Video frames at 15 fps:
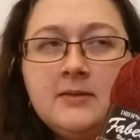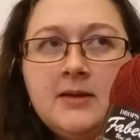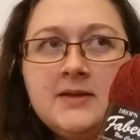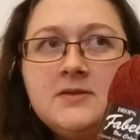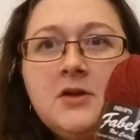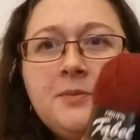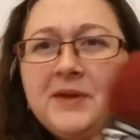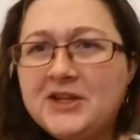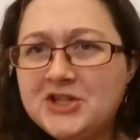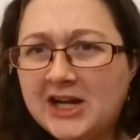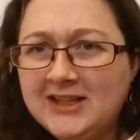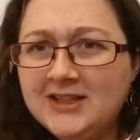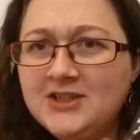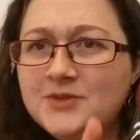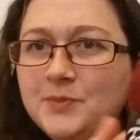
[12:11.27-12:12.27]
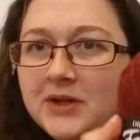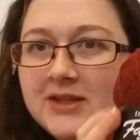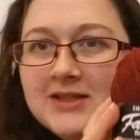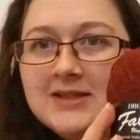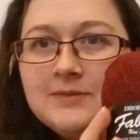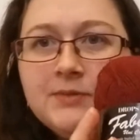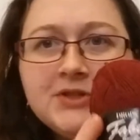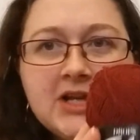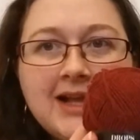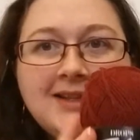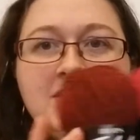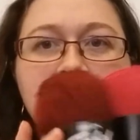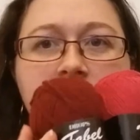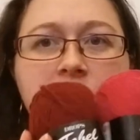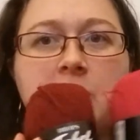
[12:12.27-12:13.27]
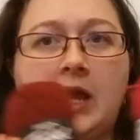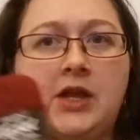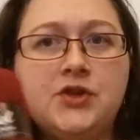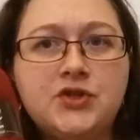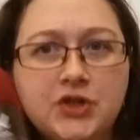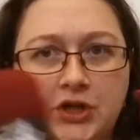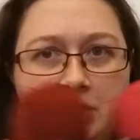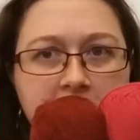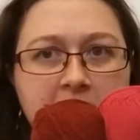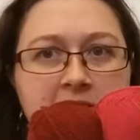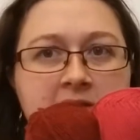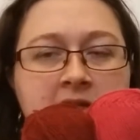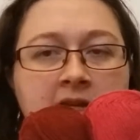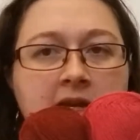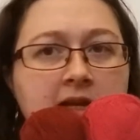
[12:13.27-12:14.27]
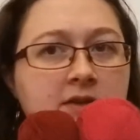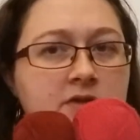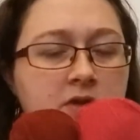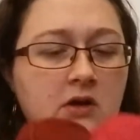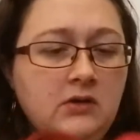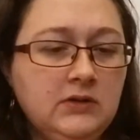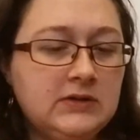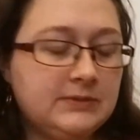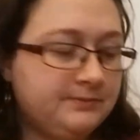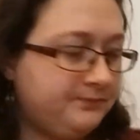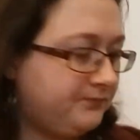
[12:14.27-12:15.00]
it's not a big challenge, but this is my challenge to change colours in socks.